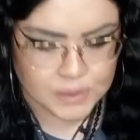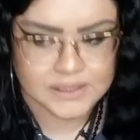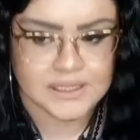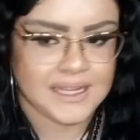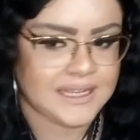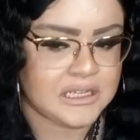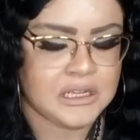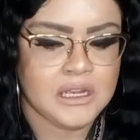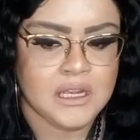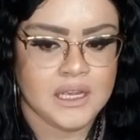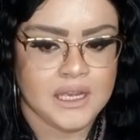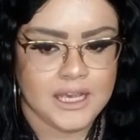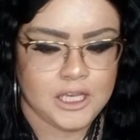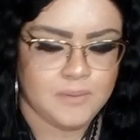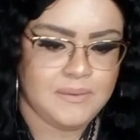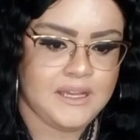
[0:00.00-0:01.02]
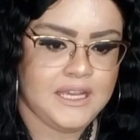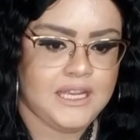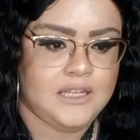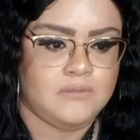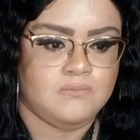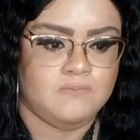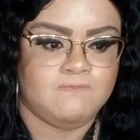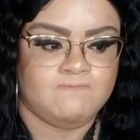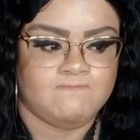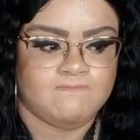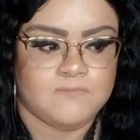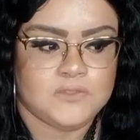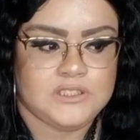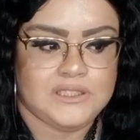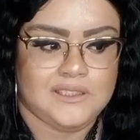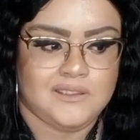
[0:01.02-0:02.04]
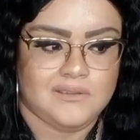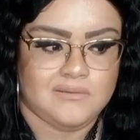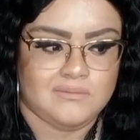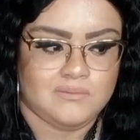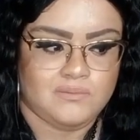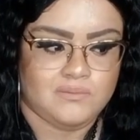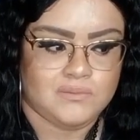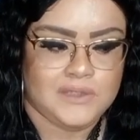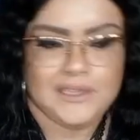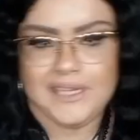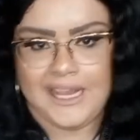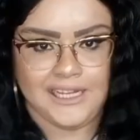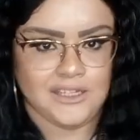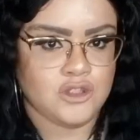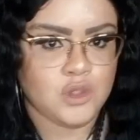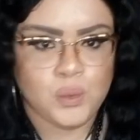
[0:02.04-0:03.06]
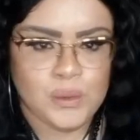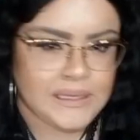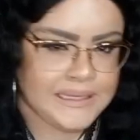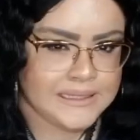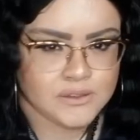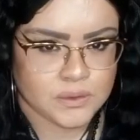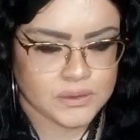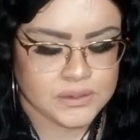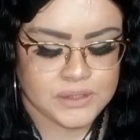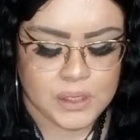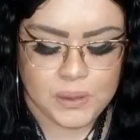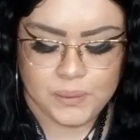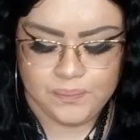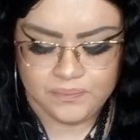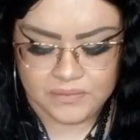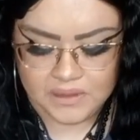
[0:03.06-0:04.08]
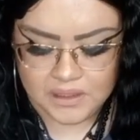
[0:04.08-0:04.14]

It's like, it could be late 20s or so.